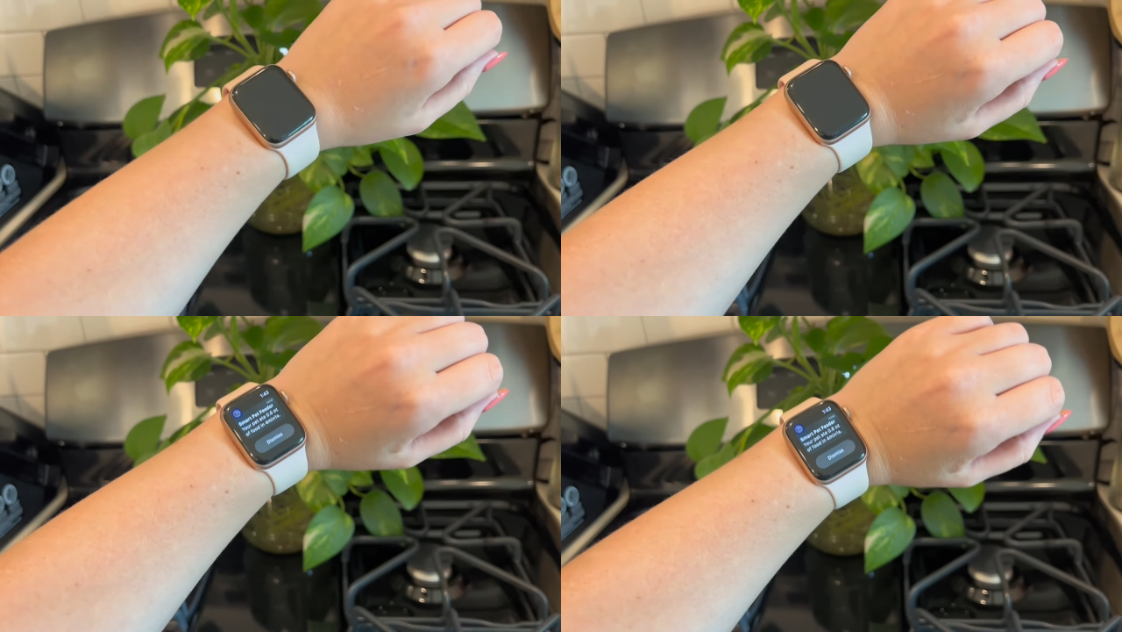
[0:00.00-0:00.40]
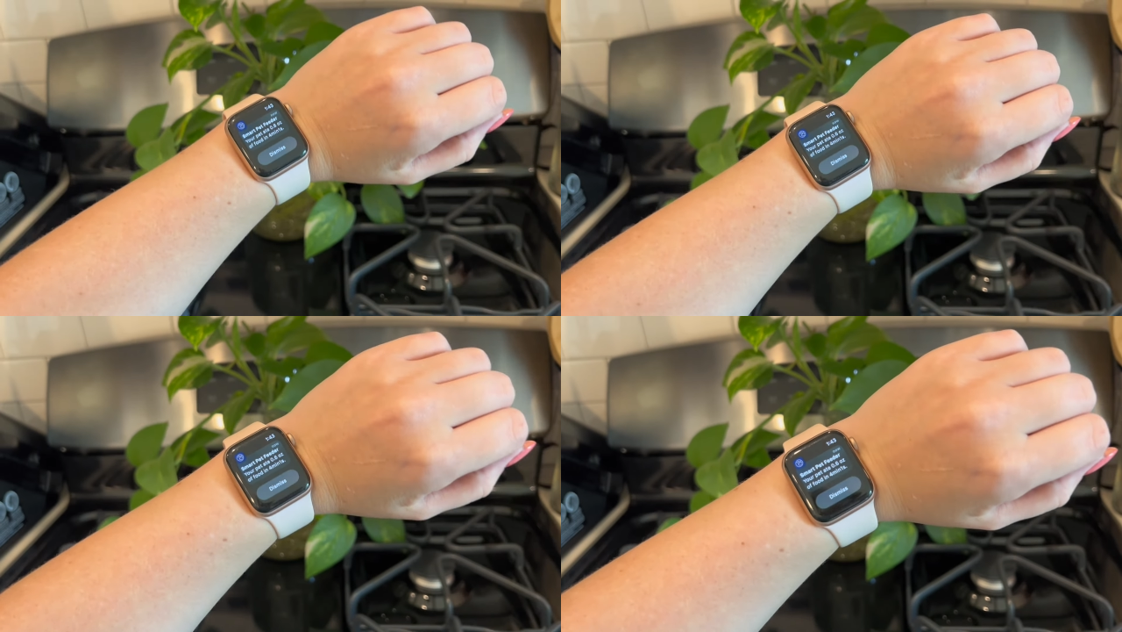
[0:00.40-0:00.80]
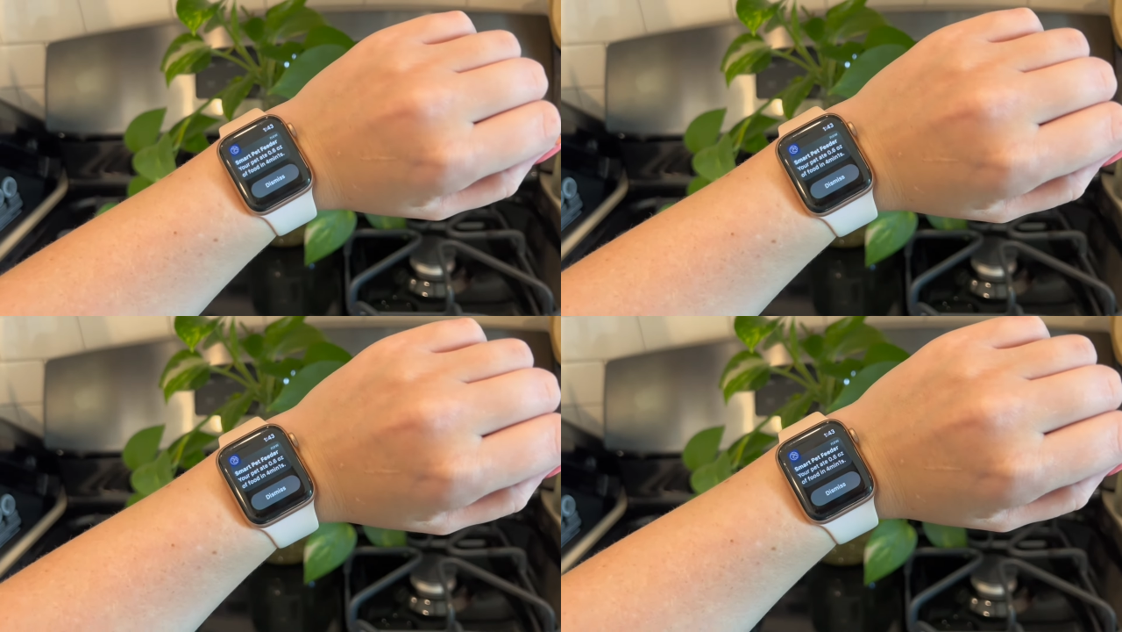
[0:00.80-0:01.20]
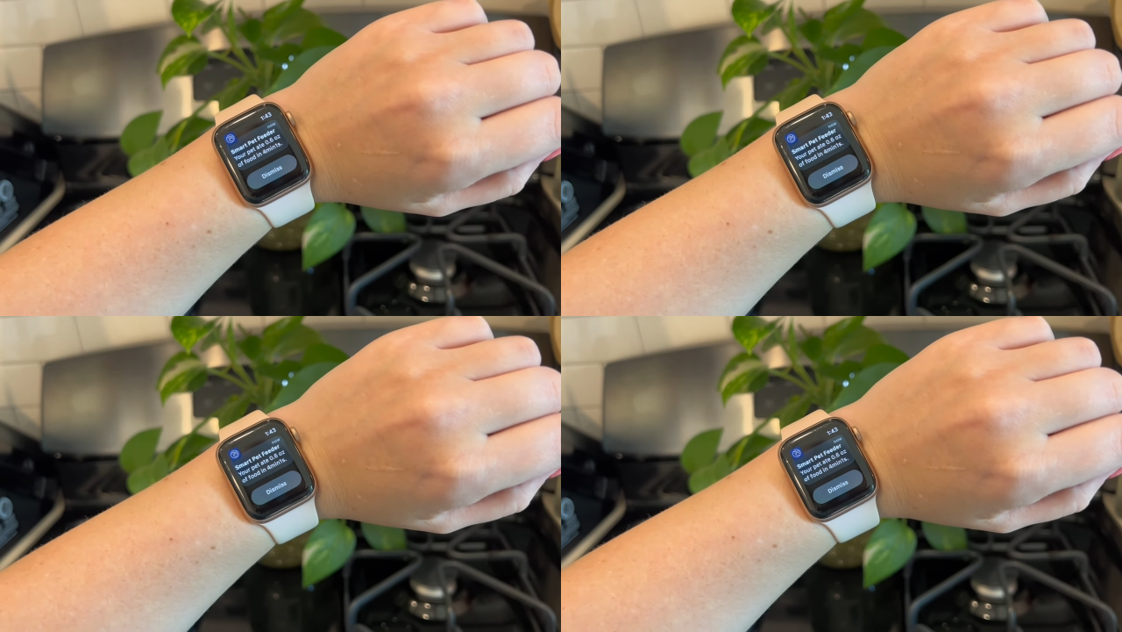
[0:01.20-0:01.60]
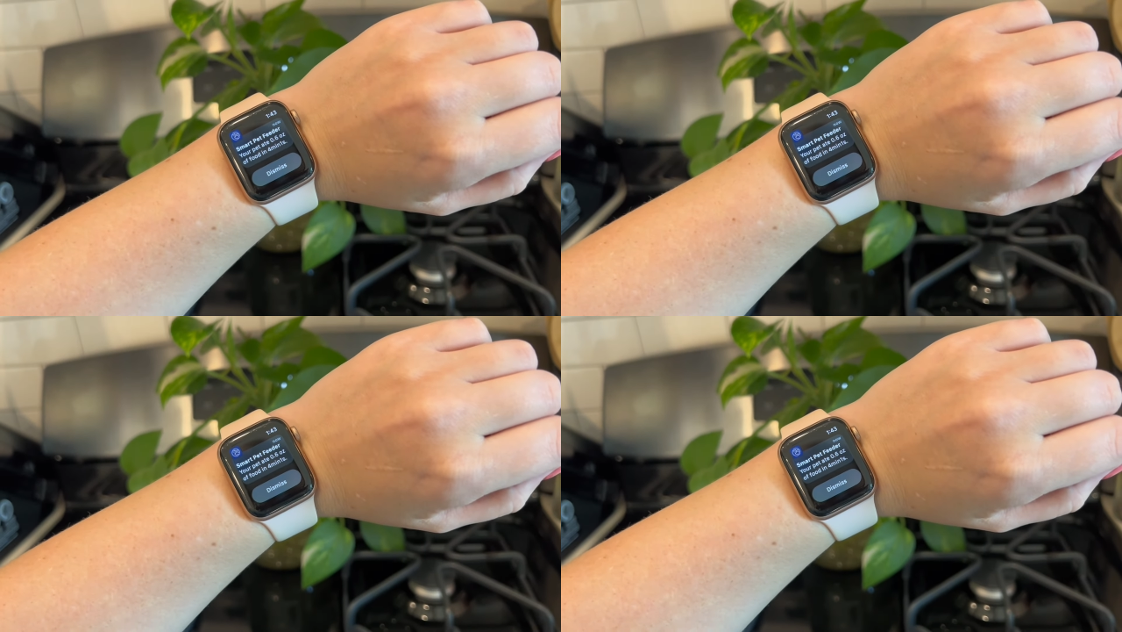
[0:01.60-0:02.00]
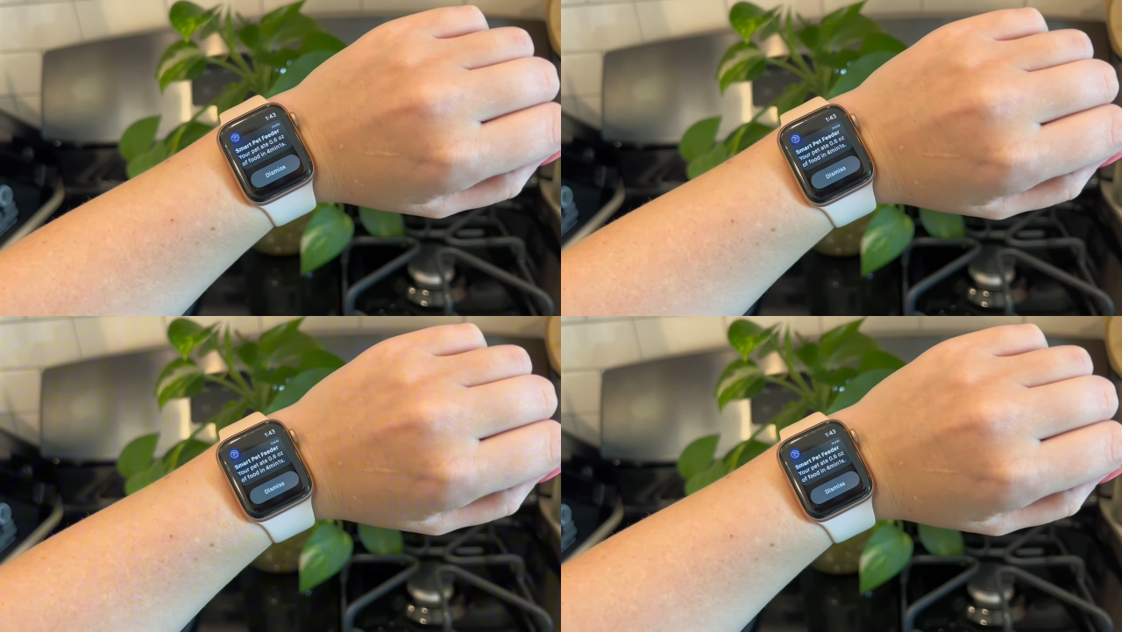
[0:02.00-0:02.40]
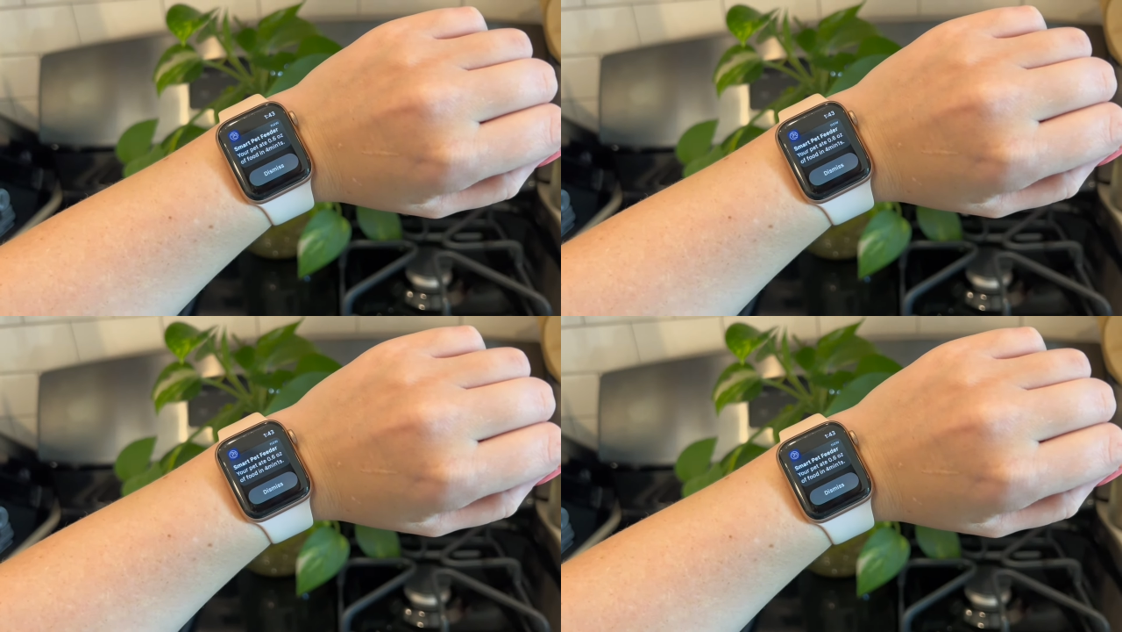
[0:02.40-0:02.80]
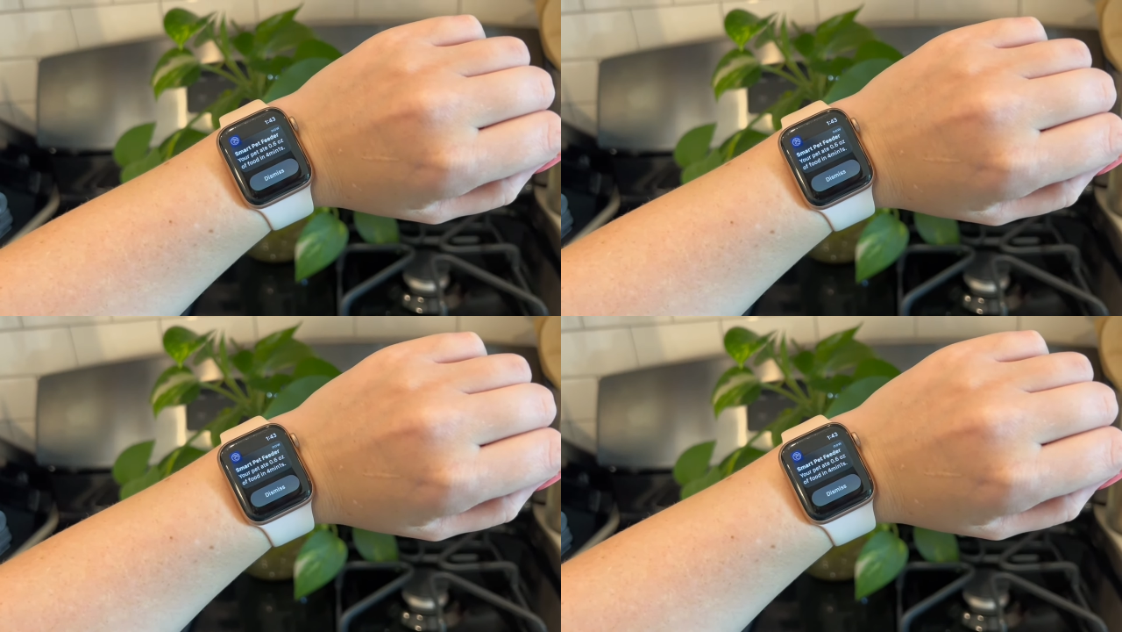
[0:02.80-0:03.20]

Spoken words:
[unreadable: no face in view]